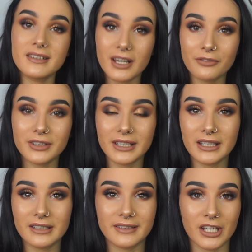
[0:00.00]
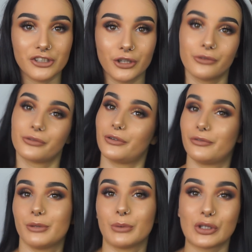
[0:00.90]
Definitely stay tuned for a
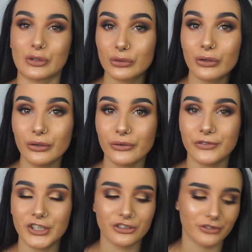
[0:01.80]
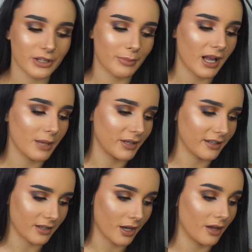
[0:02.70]
few more tutorials featuring this palette
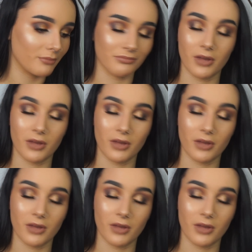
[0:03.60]
because I